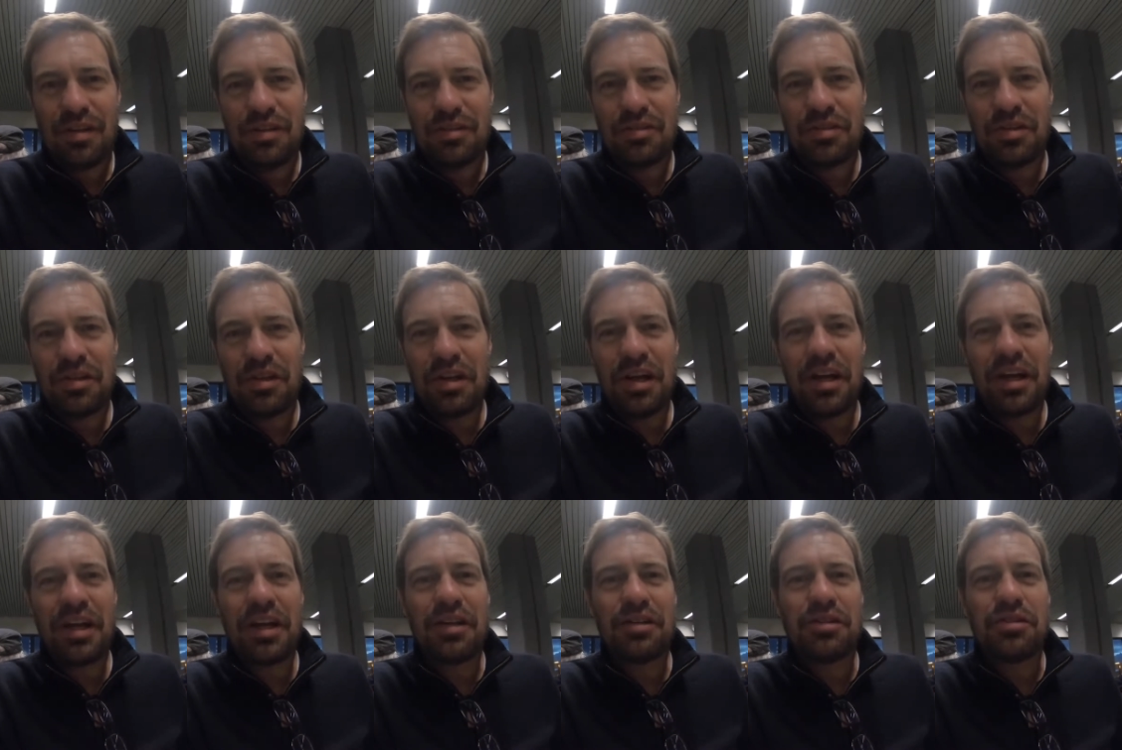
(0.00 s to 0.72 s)
so that
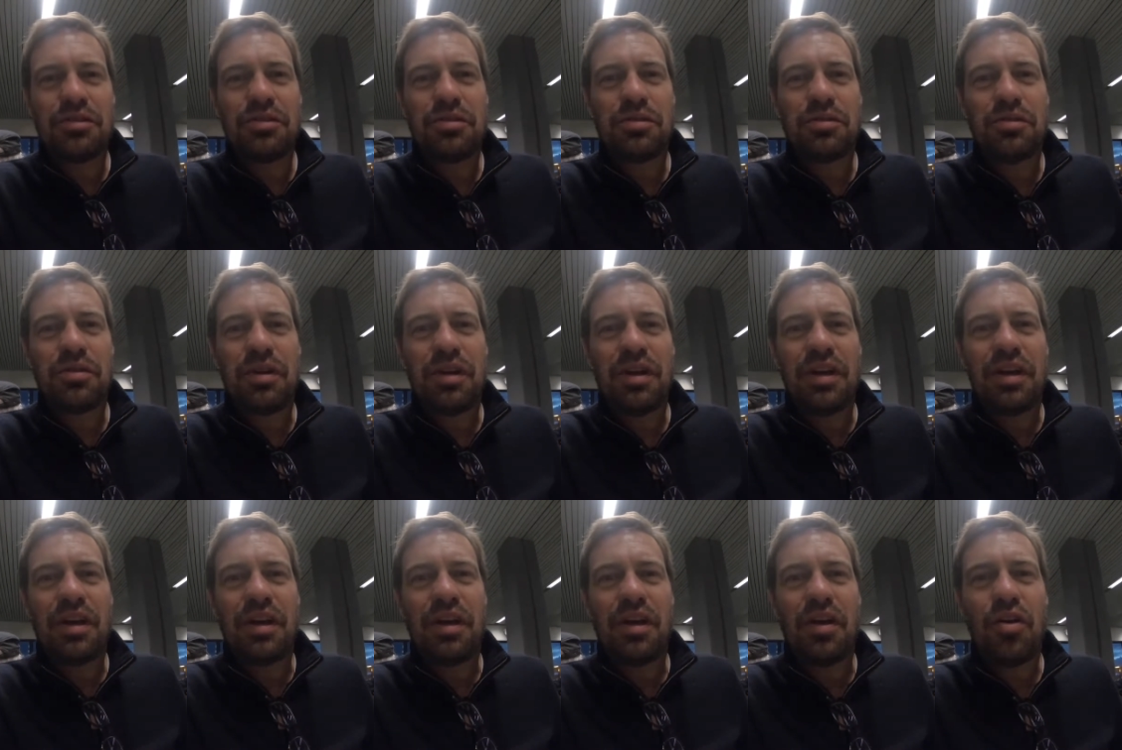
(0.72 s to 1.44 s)
I can do
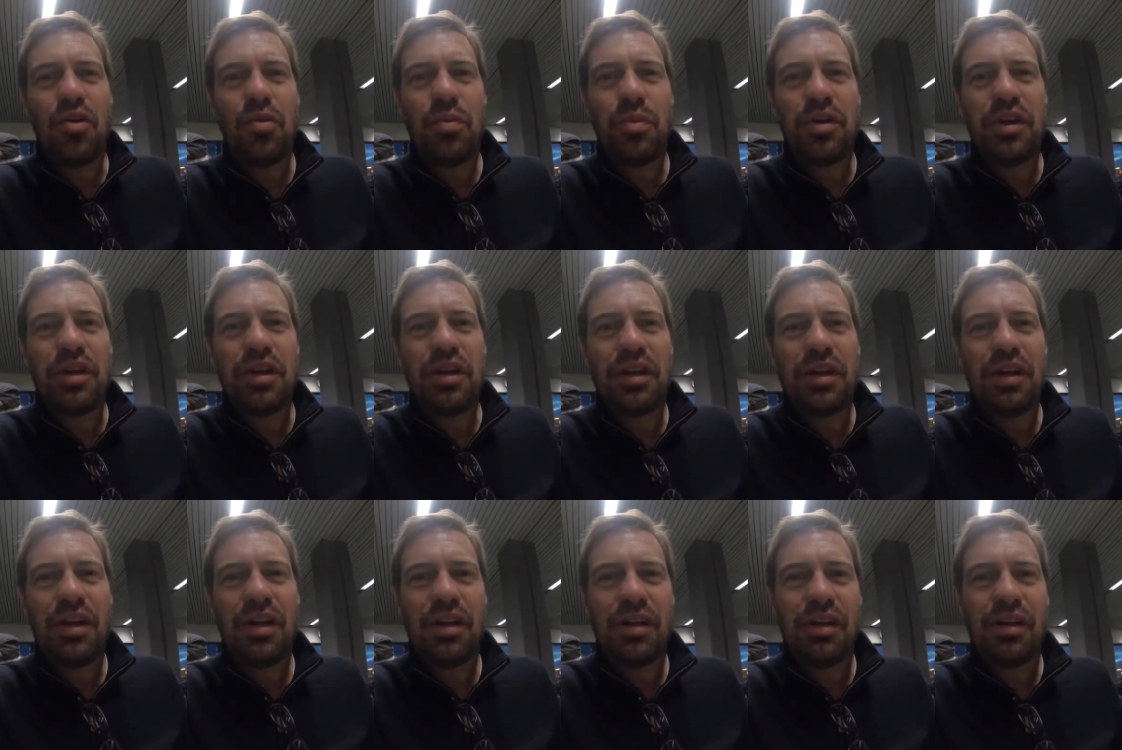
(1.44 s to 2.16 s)
an opening